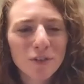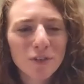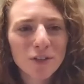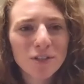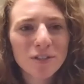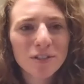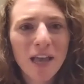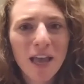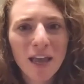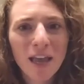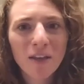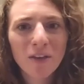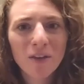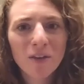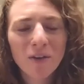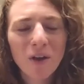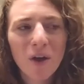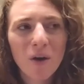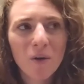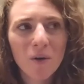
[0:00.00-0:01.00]
you're saying,
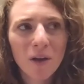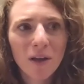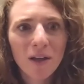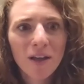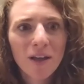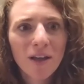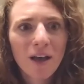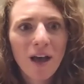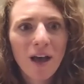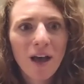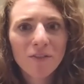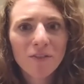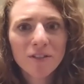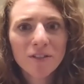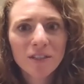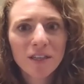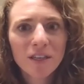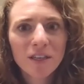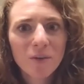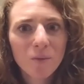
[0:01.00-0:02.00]
you know,
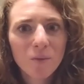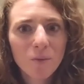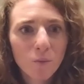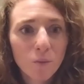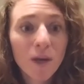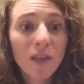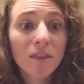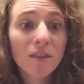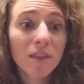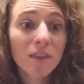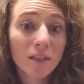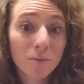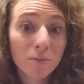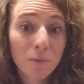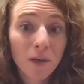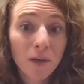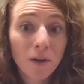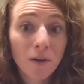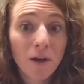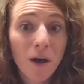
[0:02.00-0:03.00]
obviously with these
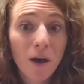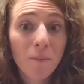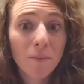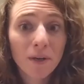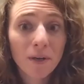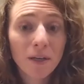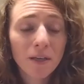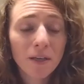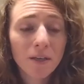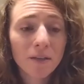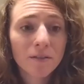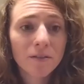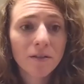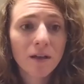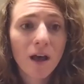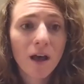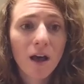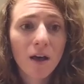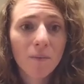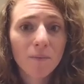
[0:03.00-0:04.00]
bigger companies
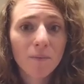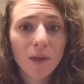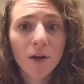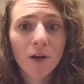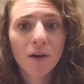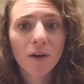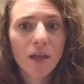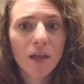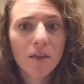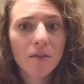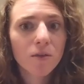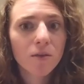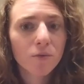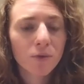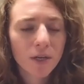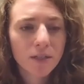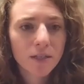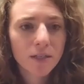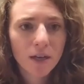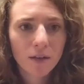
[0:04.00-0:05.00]
um, that are in the
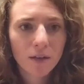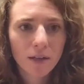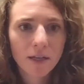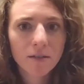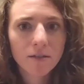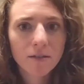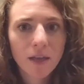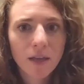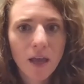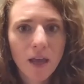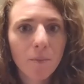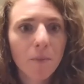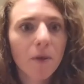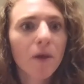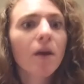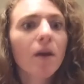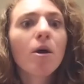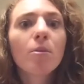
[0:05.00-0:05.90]
retail landscape,